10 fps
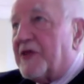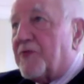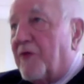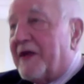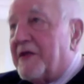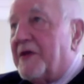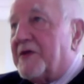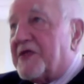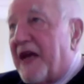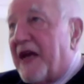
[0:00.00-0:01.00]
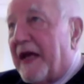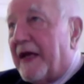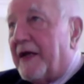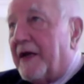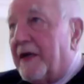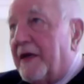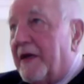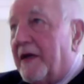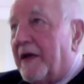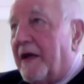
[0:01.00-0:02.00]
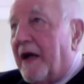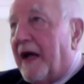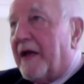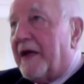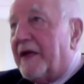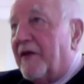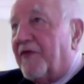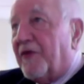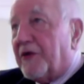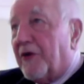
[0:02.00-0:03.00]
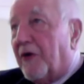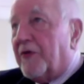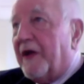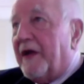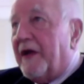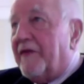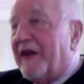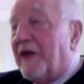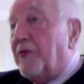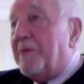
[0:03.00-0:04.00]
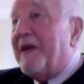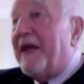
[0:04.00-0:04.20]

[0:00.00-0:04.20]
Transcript: of mine that has been cited most is one saying